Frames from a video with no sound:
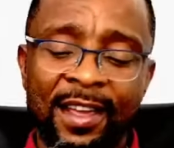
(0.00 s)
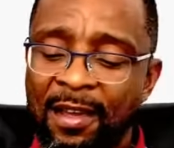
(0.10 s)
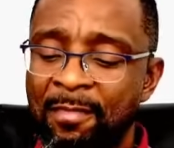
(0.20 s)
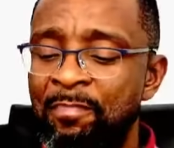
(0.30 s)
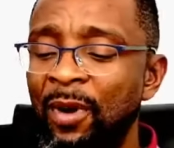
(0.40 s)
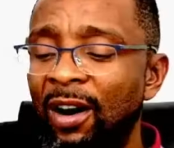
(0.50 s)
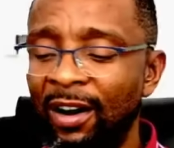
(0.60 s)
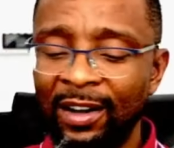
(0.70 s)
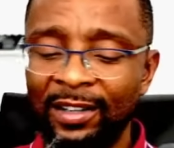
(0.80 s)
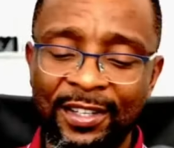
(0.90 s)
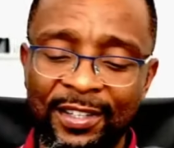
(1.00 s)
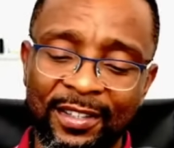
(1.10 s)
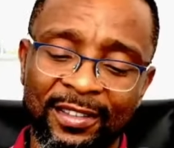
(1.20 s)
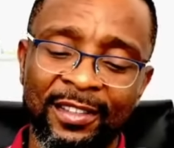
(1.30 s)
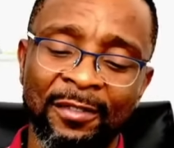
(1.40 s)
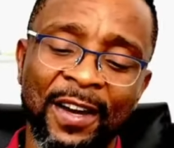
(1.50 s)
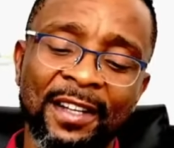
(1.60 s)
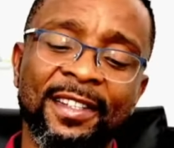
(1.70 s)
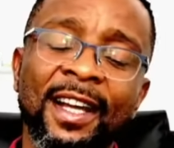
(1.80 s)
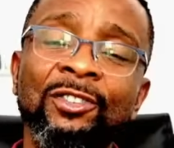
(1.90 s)
but if I
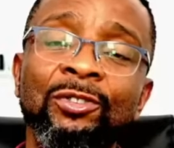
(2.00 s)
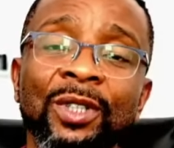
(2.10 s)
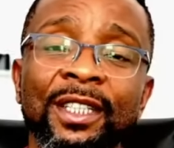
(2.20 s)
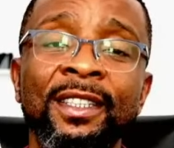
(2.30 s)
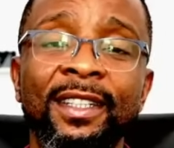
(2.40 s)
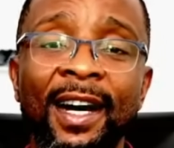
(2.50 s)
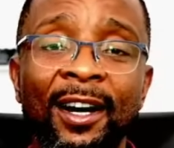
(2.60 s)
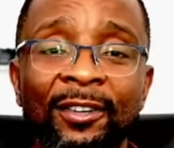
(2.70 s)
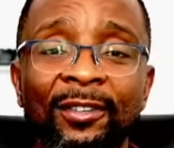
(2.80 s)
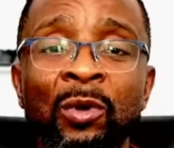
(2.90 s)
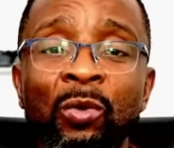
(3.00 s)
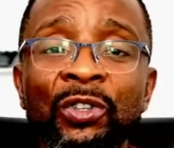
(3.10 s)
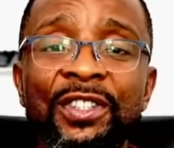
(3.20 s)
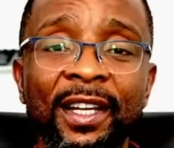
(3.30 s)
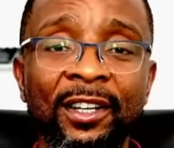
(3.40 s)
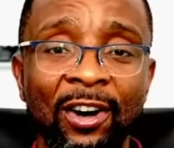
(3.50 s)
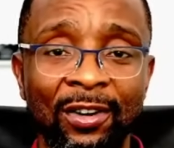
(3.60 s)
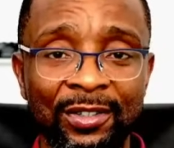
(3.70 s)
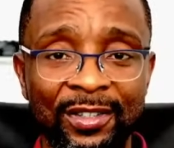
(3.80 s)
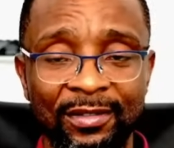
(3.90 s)
start reading now, we won't take
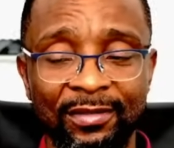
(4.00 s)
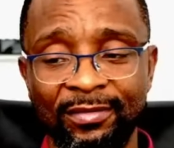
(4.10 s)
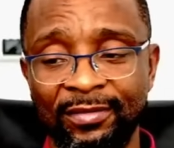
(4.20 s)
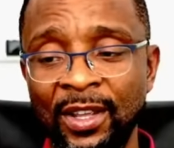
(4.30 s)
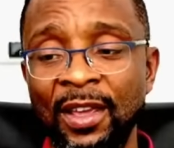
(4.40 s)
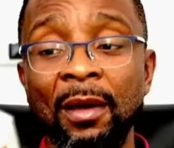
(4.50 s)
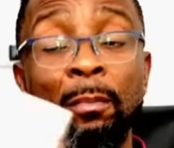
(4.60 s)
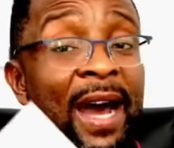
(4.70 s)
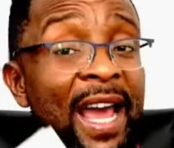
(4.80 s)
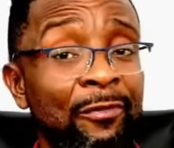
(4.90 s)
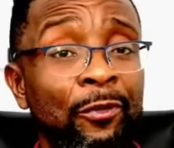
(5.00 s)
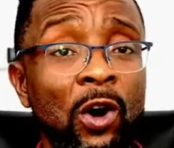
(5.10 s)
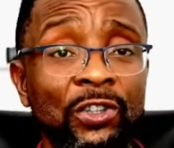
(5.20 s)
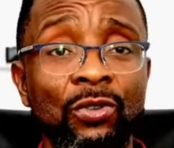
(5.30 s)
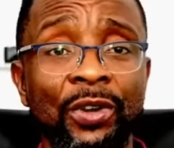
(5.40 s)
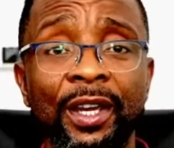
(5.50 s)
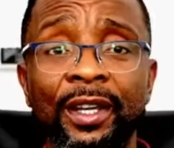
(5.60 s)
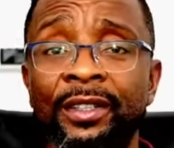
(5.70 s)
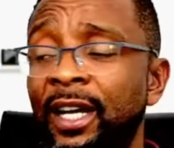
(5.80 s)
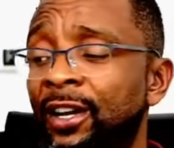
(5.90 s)
calls. My fault,
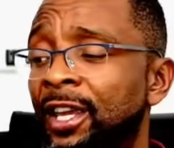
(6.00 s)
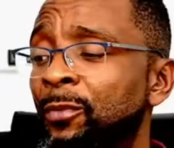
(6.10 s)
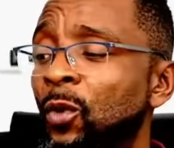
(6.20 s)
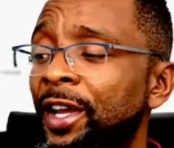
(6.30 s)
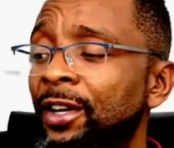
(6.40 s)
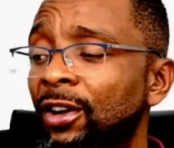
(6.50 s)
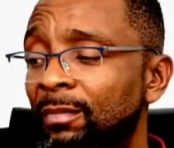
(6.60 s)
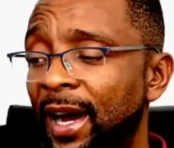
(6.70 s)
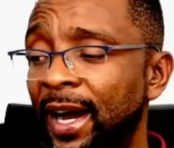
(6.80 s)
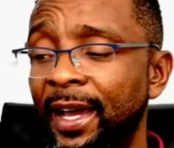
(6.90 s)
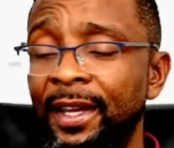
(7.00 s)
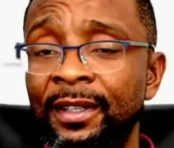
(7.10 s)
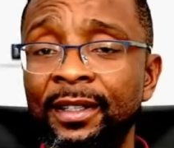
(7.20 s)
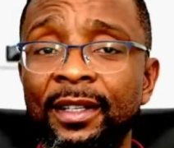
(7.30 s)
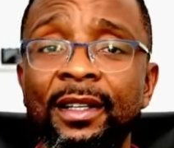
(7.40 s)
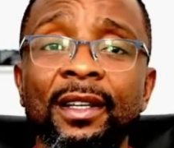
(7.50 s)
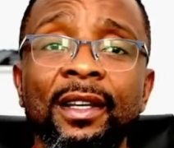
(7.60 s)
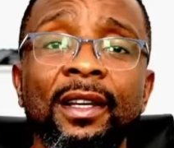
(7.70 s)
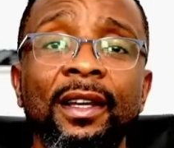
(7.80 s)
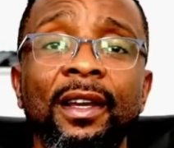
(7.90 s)
okay? I keep working on my
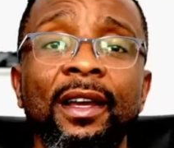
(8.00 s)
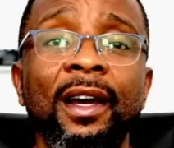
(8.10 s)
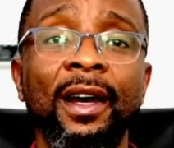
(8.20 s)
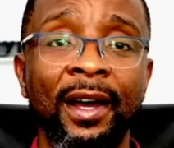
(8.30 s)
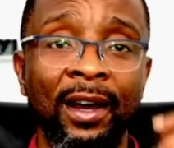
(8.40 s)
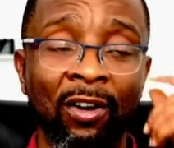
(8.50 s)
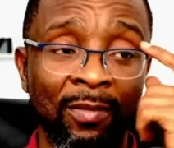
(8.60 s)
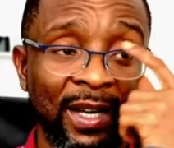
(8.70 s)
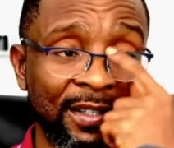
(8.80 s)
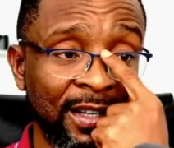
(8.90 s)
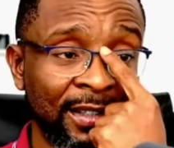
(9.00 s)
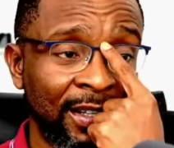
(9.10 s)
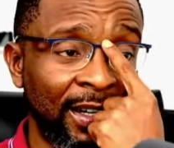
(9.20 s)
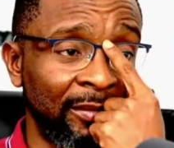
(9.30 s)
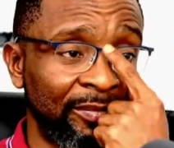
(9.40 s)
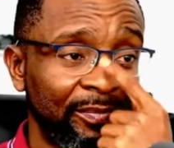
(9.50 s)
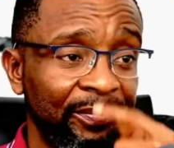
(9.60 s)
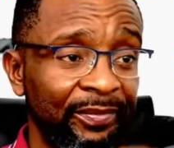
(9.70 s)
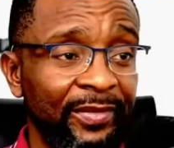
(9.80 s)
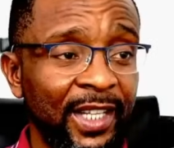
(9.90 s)
uh, on my start time.
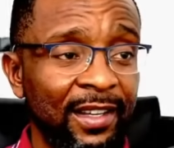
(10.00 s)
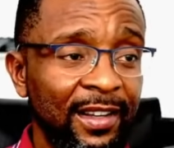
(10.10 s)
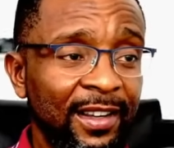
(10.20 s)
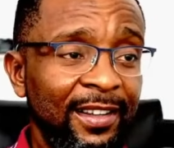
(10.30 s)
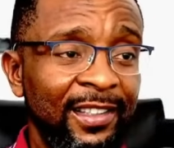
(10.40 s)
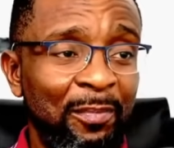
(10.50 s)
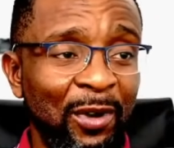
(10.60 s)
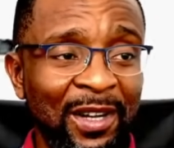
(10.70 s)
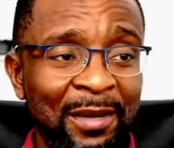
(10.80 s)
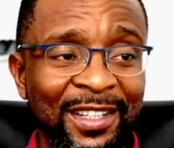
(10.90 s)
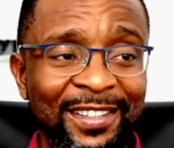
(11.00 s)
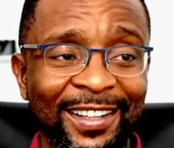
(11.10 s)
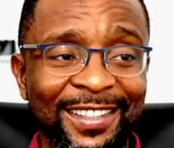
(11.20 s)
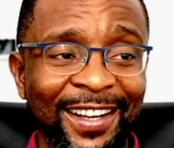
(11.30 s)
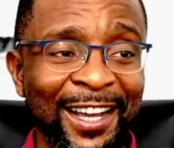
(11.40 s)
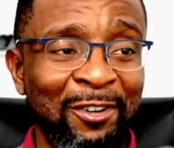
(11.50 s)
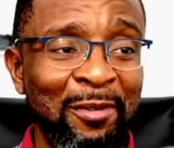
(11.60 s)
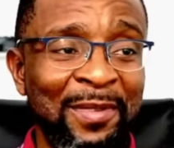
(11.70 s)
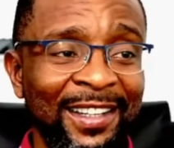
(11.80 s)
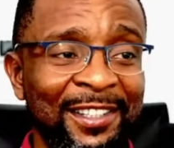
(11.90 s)
The problem is that I got
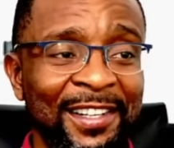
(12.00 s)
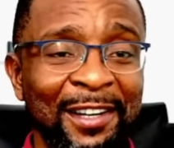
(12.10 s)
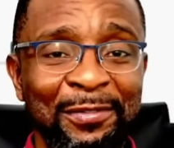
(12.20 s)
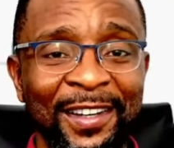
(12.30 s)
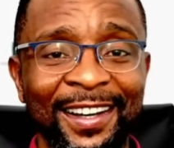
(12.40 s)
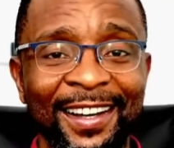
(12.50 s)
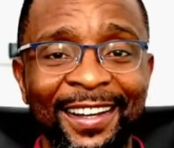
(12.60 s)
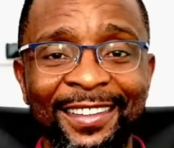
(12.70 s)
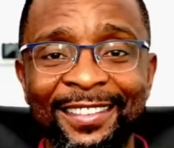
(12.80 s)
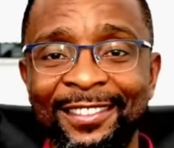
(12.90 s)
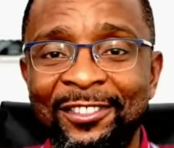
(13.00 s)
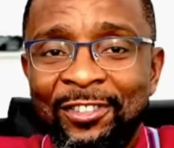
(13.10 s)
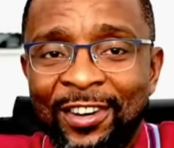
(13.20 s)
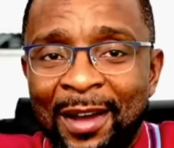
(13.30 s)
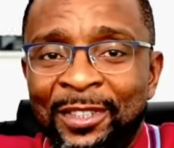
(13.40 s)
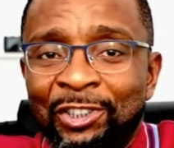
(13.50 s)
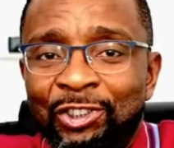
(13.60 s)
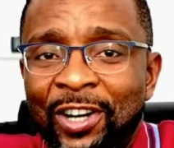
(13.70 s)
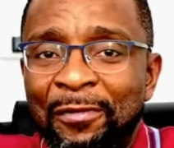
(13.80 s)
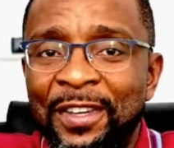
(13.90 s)
myself uh, trapped in
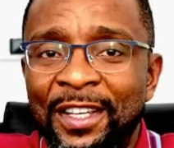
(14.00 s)
traffic.